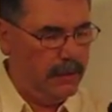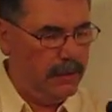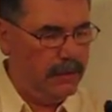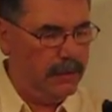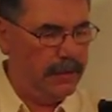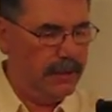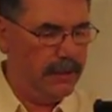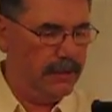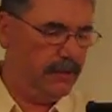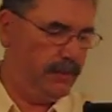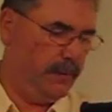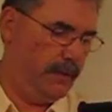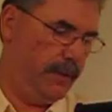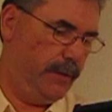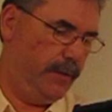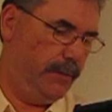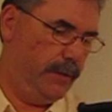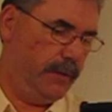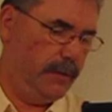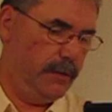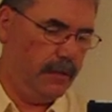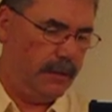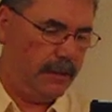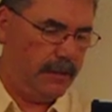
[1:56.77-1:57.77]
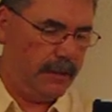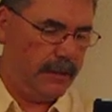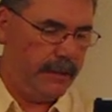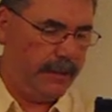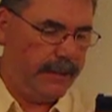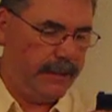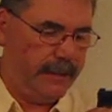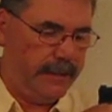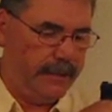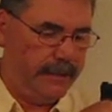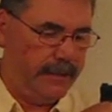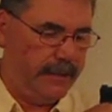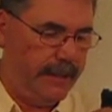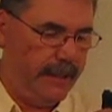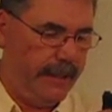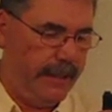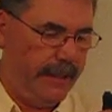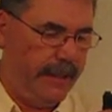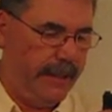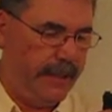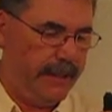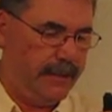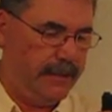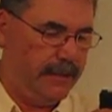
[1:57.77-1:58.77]
That's what it would look like in the
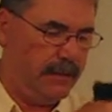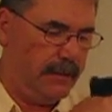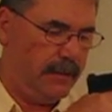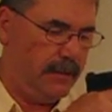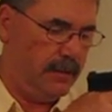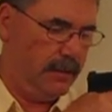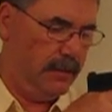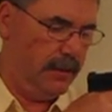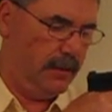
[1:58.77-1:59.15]
hand.